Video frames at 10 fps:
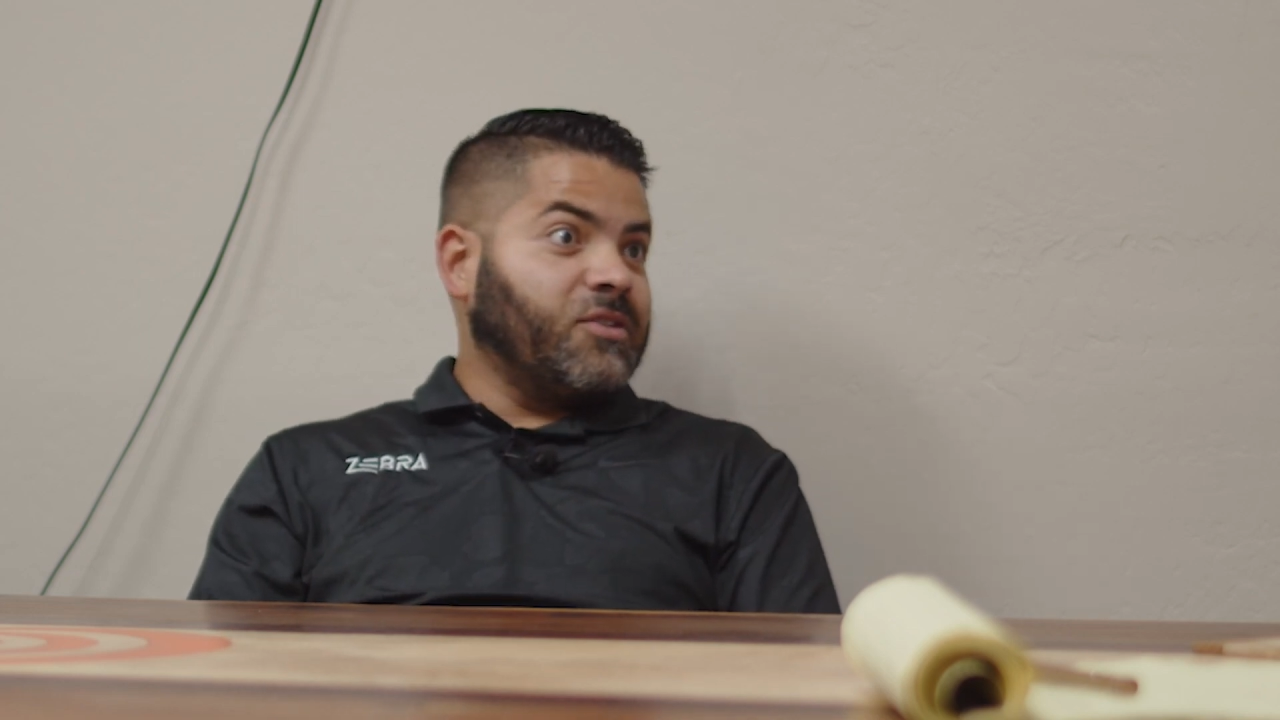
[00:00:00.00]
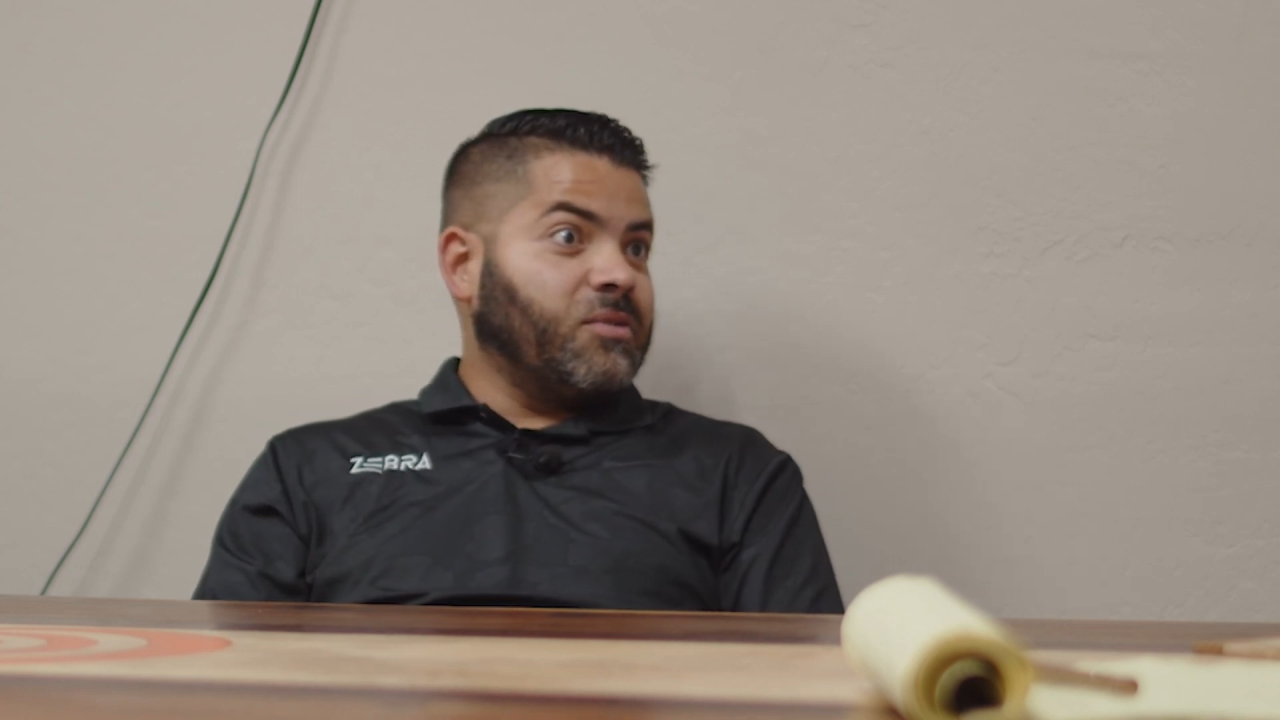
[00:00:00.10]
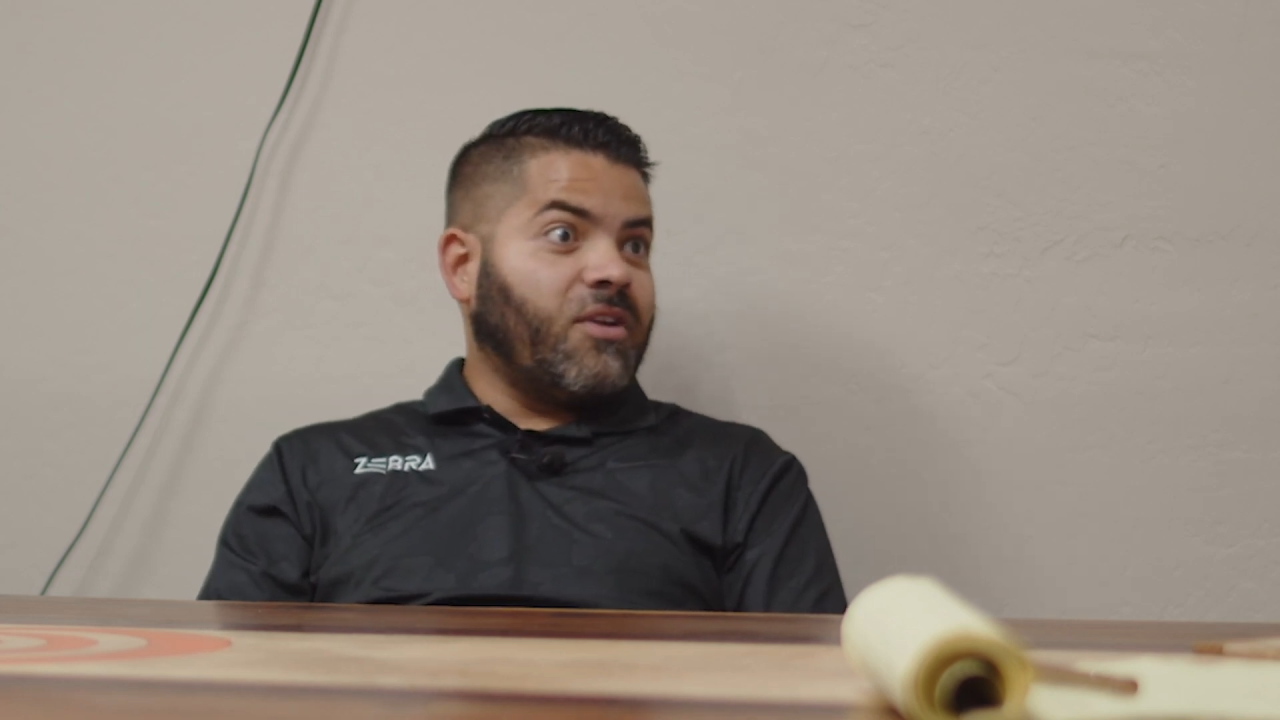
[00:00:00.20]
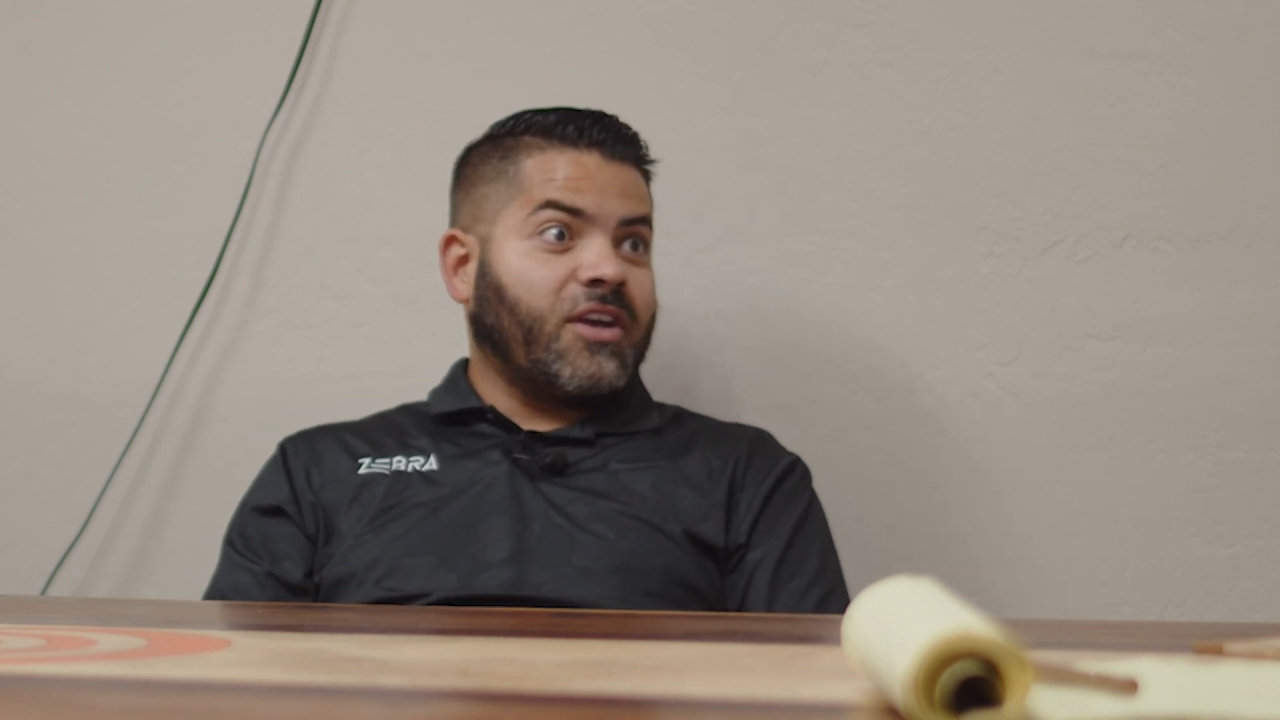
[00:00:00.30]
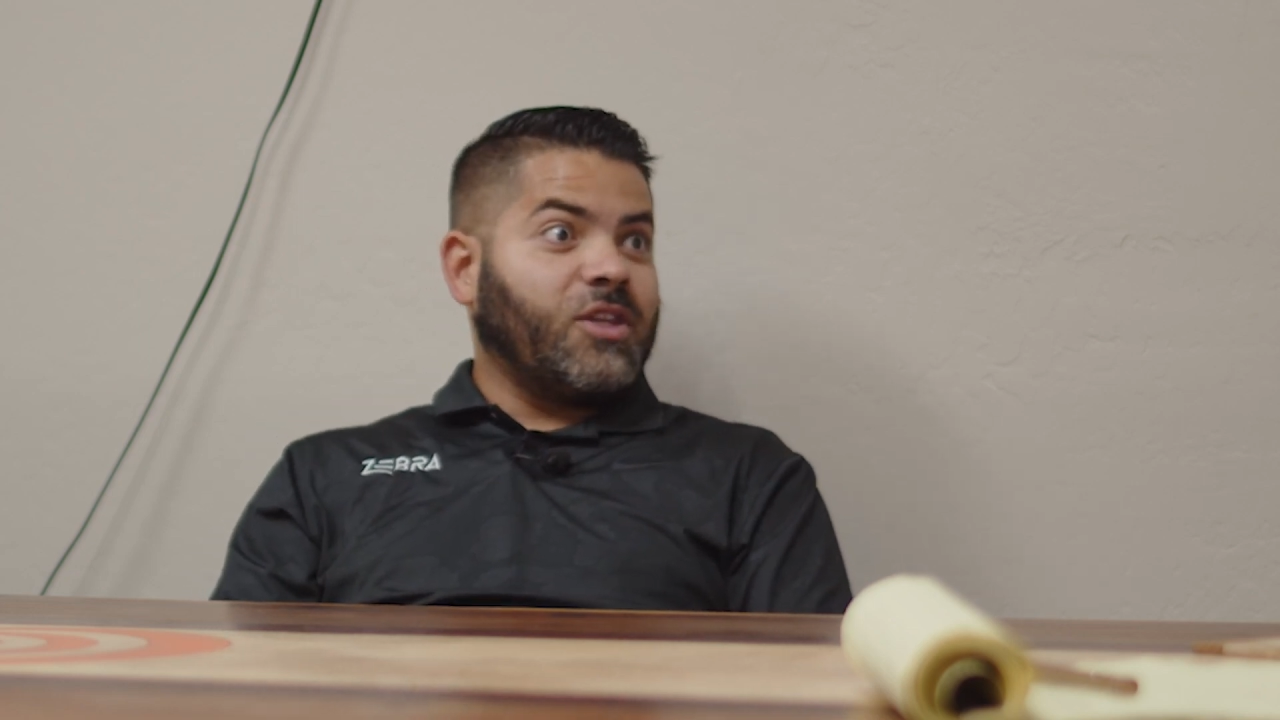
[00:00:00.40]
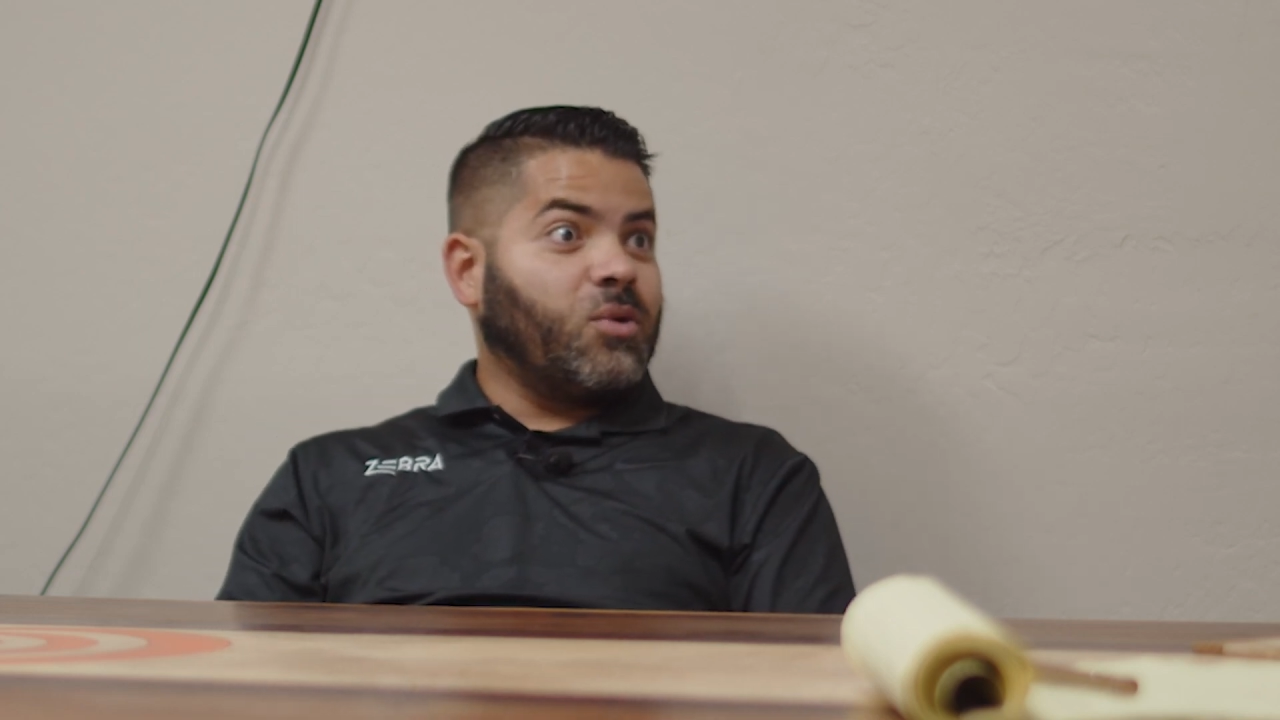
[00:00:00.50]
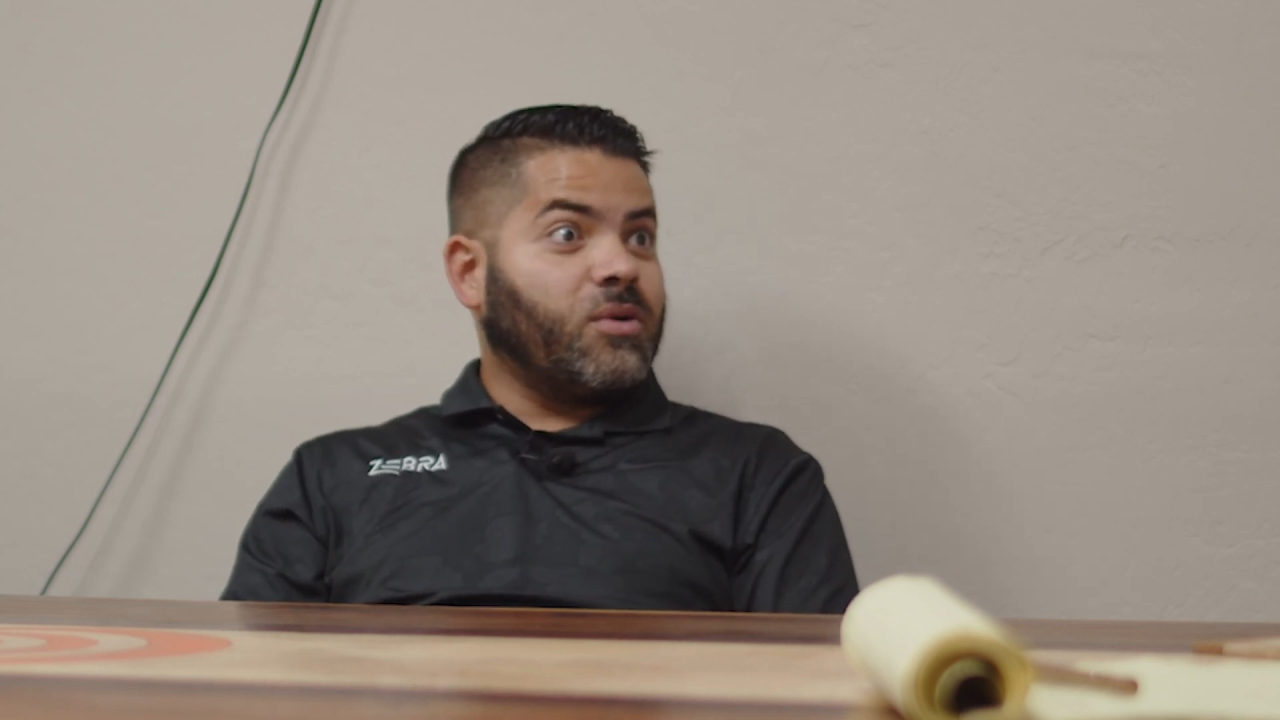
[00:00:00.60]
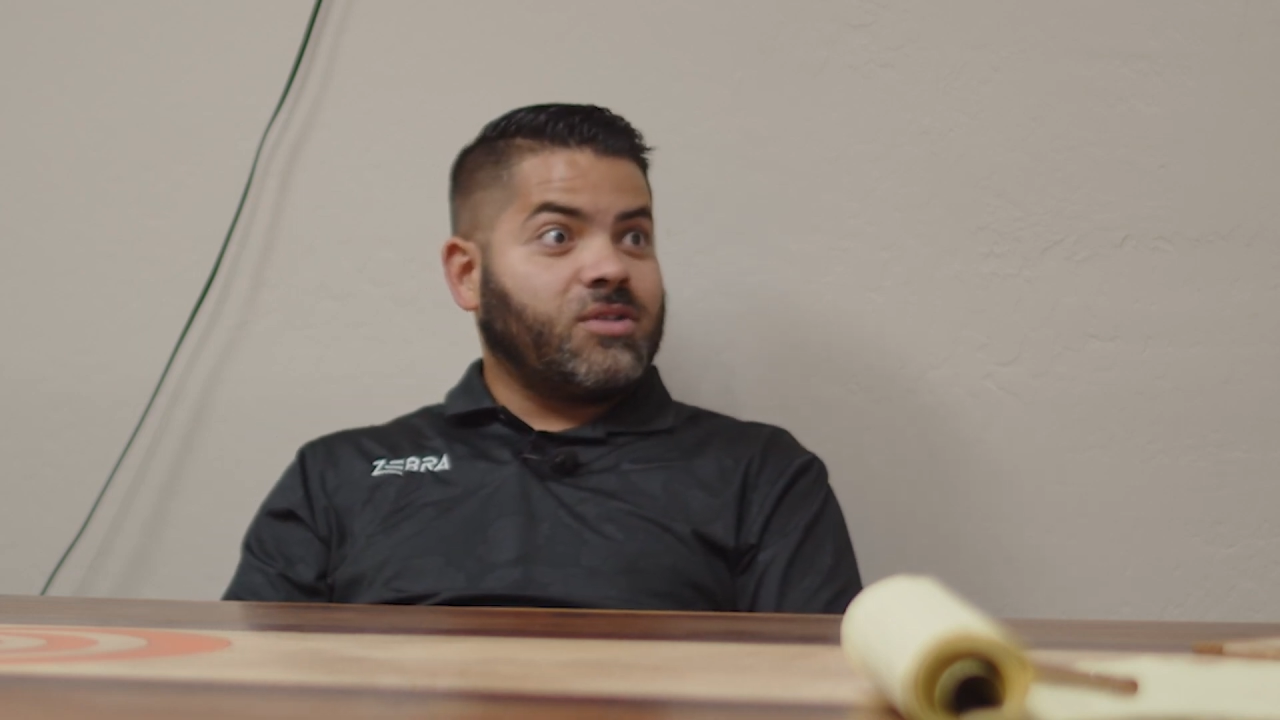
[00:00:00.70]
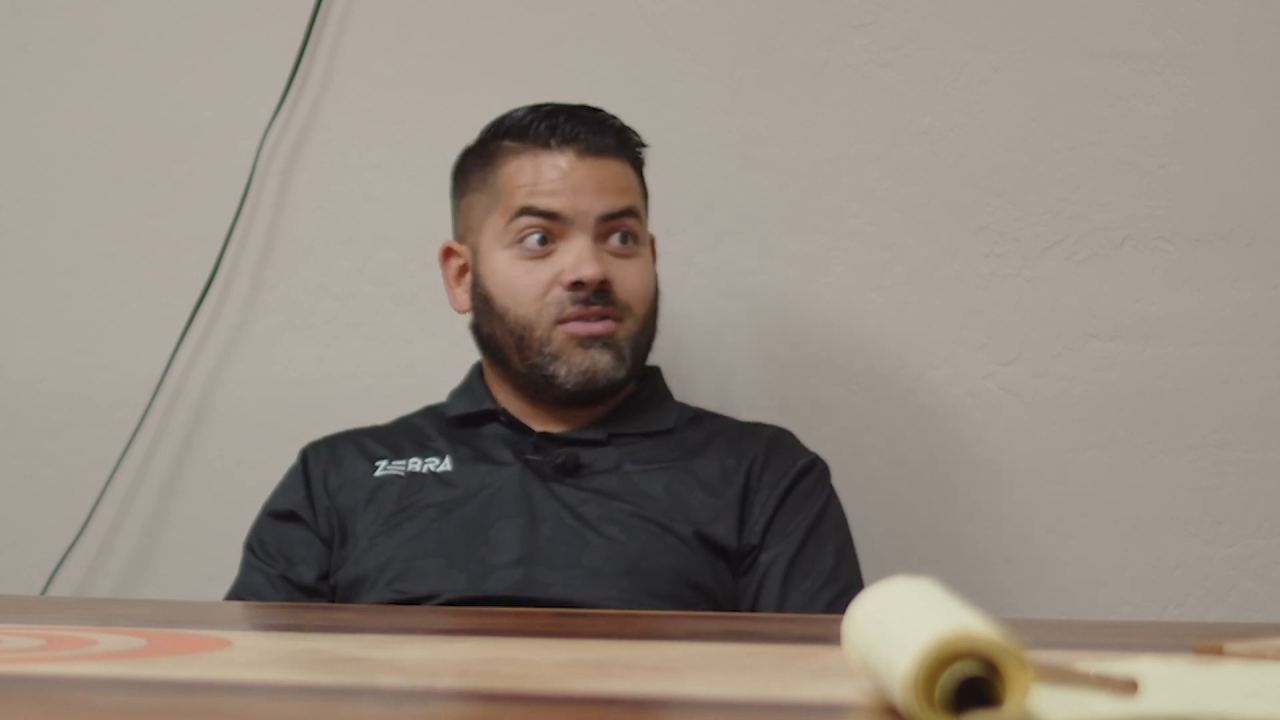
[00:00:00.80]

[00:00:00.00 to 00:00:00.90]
to knocking doors,